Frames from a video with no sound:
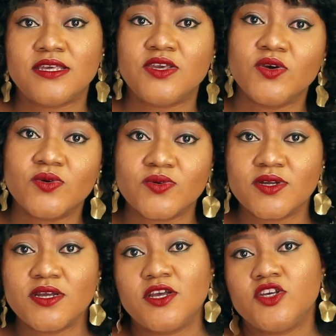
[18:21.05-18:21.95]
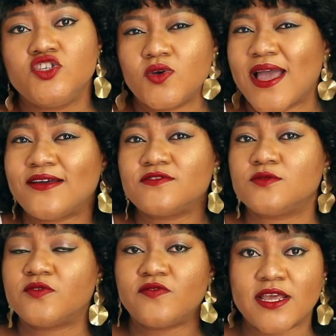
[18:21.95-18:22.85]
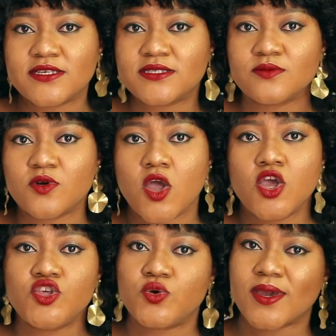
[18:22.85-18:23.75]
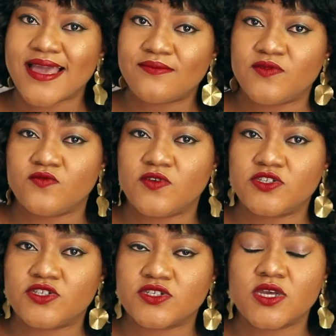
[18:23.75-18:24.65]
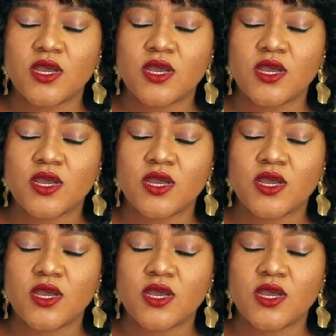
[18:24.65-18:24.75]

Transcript: You have to be flexible. You can't be rigid.